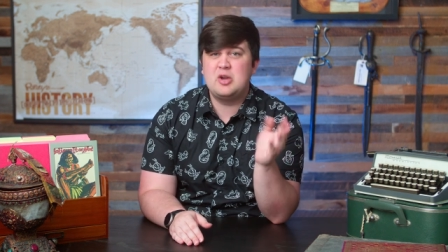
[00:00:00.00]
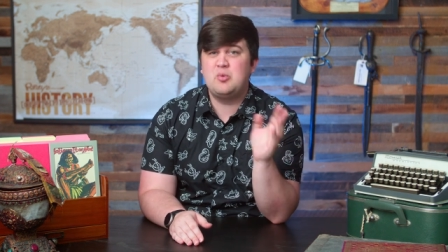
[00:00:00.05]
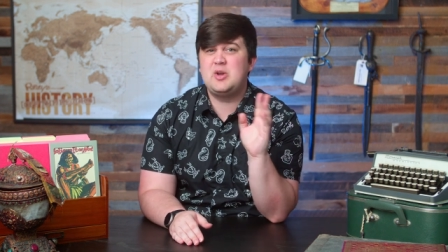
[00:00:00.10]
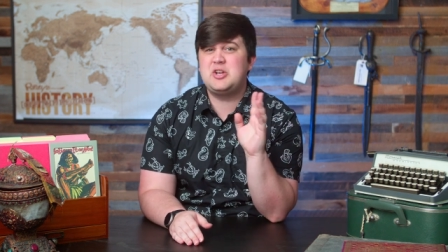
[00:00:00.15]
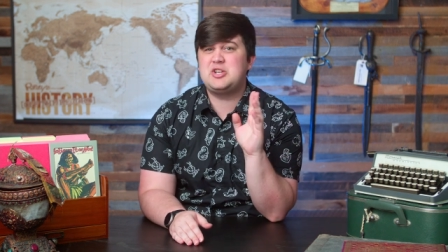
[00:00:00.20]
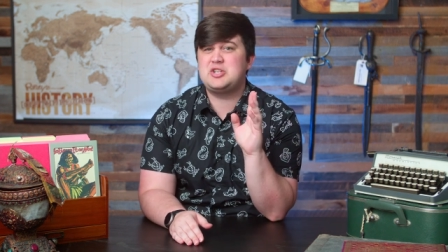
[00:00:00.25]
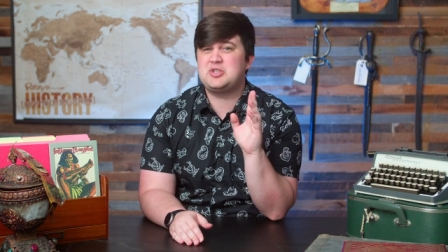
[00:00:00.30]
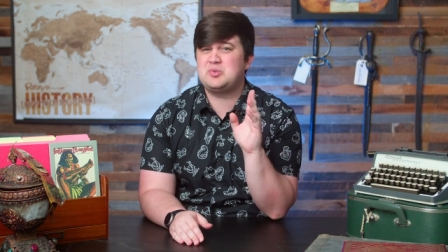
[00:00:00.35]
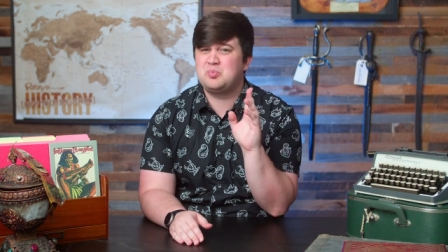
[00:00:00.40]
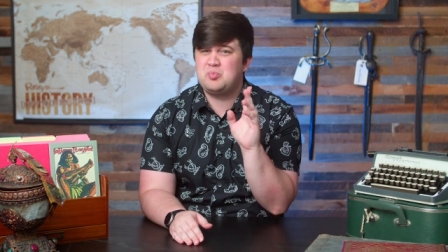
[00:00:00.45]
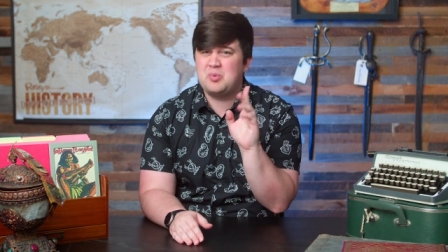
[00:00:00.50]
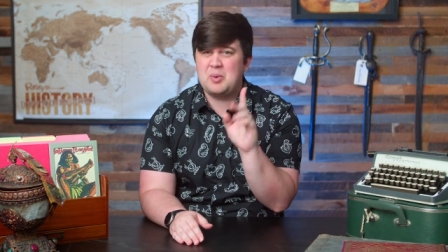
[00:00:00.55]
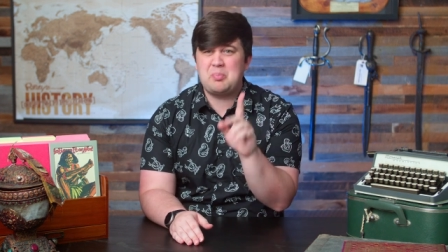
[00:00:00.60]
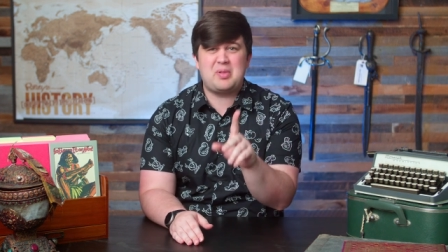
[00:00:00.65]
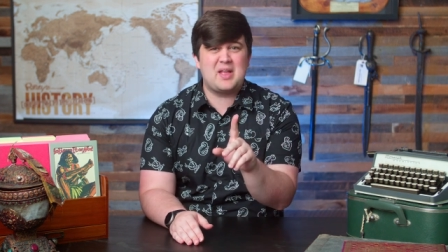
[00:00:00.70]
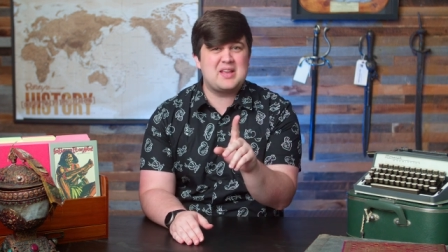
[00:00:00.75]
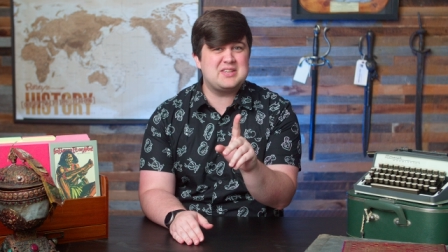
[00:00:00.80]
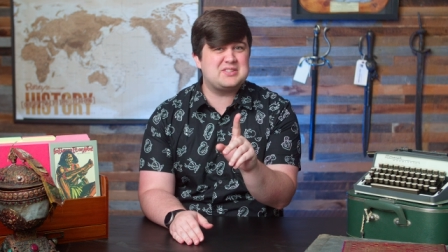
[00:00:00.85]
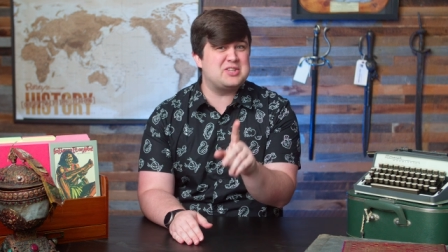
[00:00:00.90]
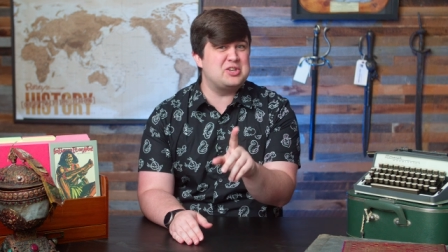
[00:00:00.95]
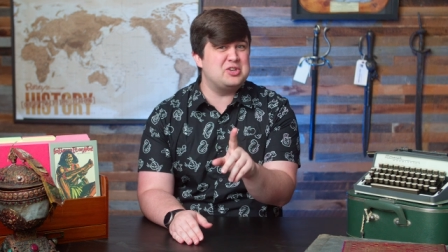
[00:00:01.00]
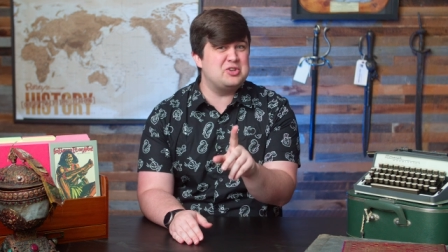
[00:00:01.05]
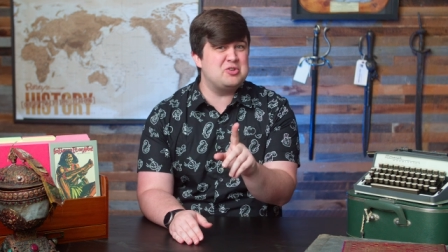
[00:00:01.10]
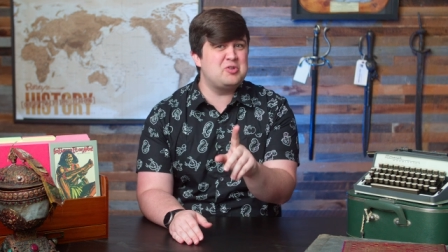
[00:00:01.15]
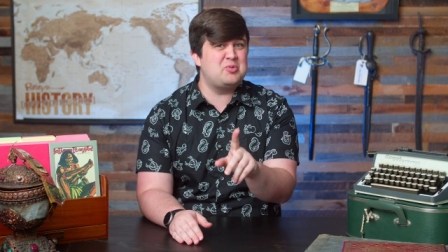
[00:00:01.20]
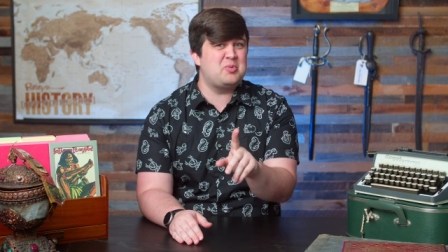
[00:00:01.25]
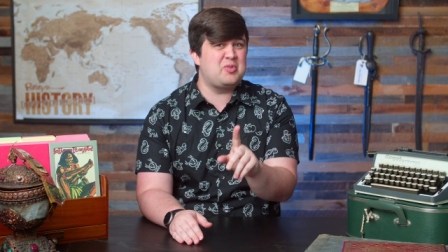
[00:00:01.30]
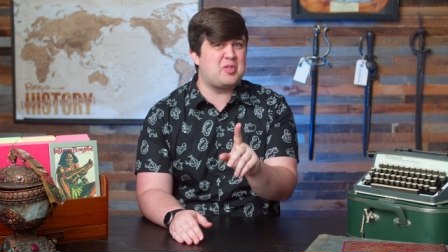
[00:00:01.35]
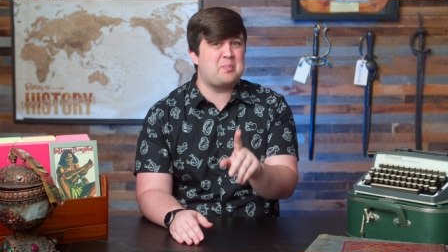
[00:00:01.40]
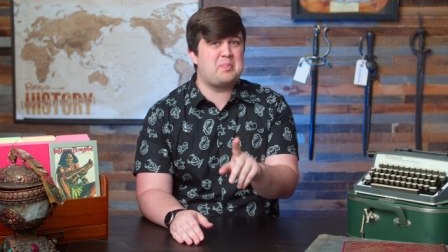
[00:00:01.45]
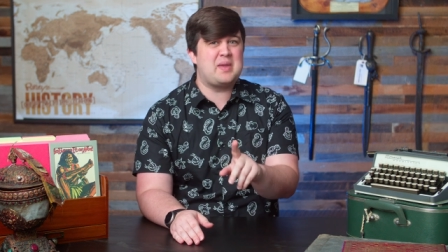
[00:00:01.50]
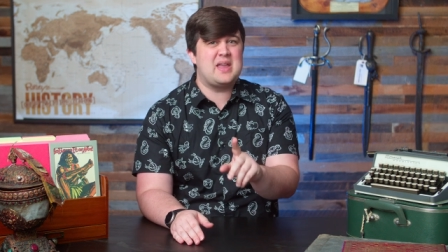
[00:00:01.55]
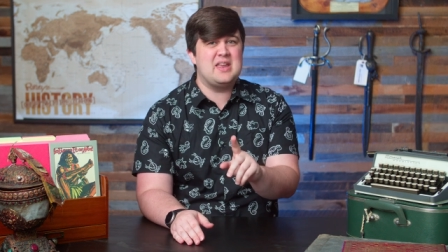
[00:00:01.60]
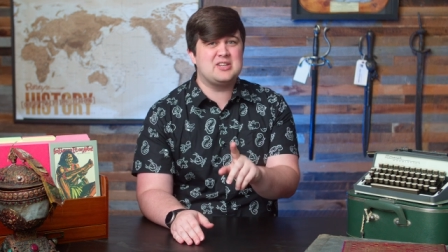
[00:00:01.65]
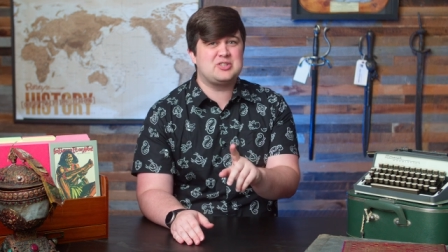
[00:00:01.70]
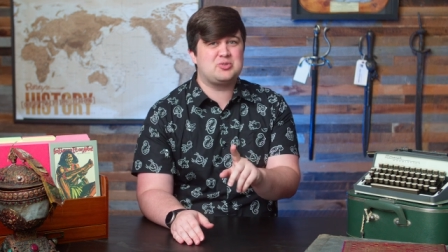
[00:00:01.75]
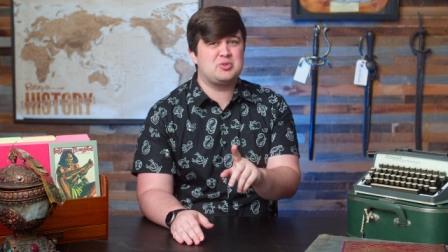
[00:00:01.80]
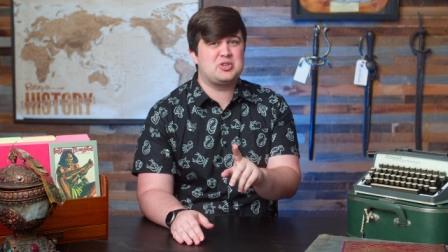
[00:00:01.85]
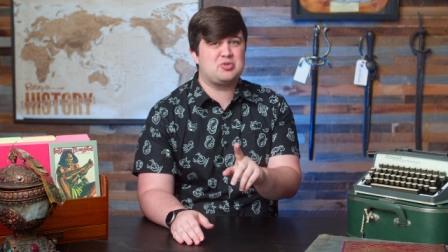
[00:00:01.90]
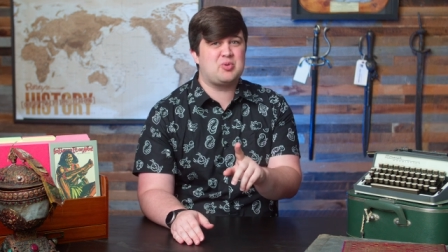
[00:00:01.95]
which replaced the nude with a
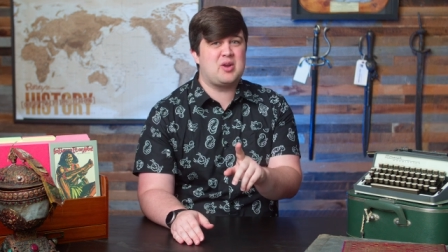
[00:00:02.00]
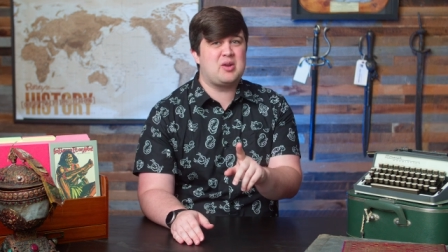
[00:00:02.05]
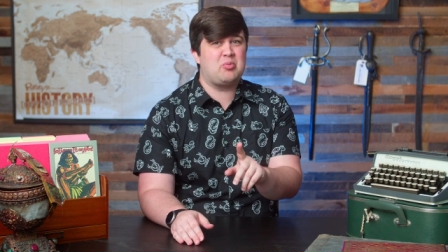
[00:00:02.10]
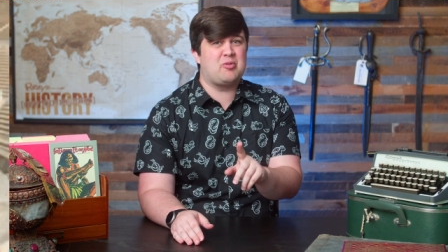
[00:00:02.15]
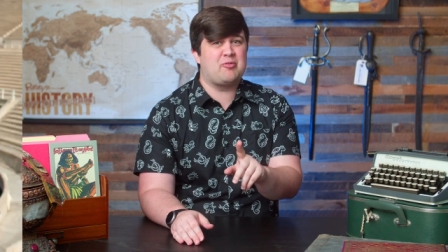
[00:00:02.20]
penis restraint